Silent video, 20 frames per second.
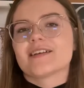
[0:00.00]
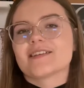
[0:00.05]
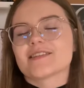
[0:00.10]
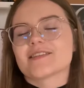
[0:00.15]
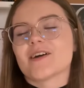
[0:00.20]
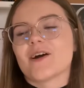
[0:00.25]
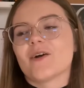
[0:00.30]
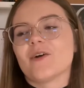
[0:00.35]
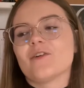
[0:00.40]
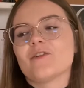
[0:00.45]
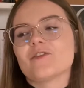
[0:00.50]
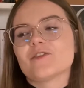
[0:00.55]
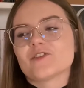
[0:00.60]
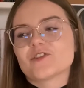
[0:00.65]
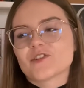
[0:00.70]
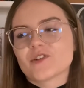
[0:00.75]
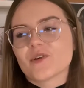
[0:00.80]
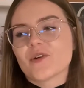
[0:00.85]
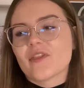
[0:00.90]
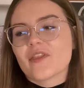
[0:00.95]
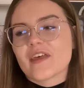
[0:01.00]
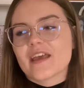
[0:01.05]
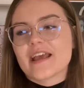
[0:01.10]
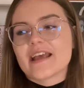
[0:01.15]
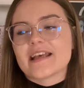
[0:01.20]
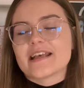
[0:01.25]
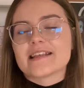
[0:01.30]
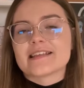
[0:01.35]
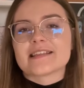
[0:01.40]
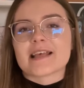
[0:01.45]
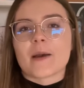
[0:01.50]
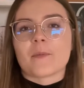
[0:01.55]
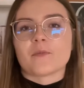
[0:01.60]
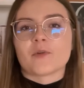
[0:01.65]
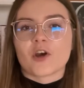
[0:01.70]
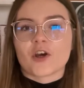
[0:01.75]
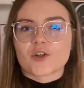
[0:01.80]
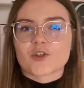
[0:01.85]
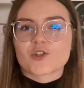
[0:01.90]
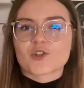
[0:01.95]
So the truth is, I'm
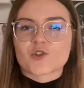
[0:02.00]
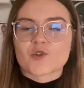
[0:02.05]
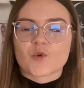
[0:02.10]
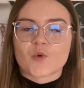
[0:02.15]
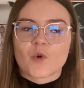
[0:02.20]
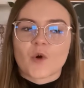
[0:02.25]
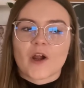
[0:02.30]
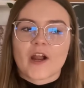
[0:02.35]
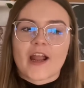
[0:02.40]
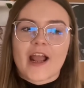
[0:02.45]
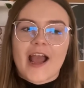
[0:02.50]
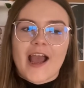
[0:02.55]
not sure